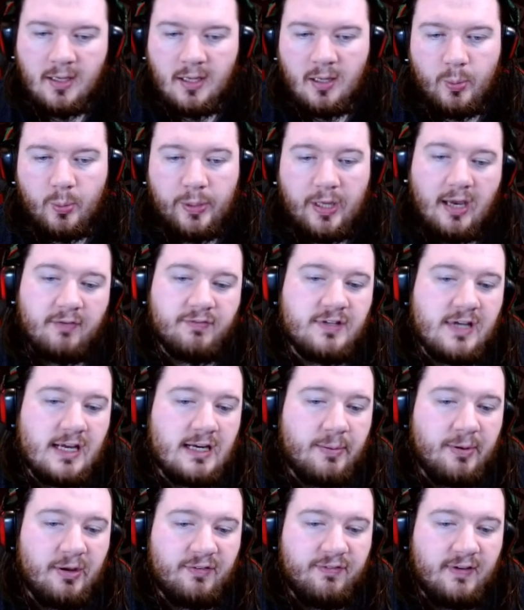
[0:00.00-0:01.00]
We have
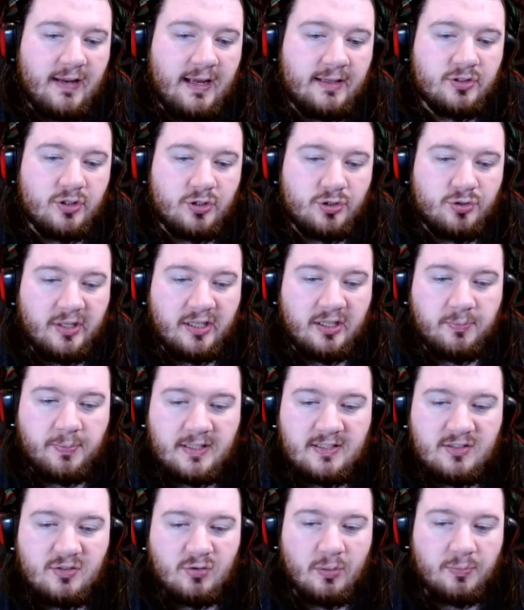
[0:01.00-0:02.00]
dynamic flags triggered by
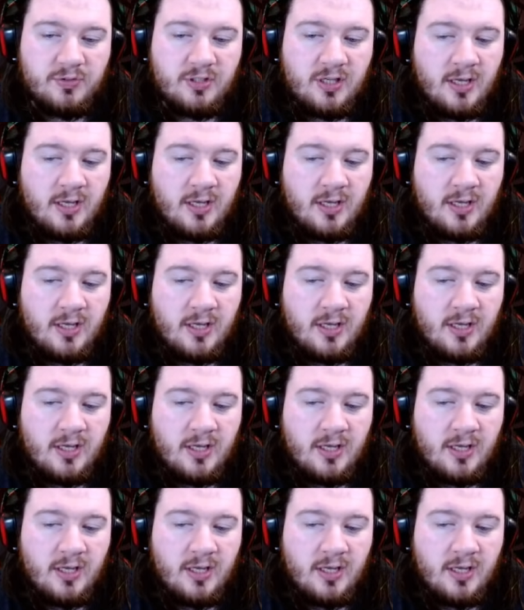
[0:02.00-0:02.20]
script.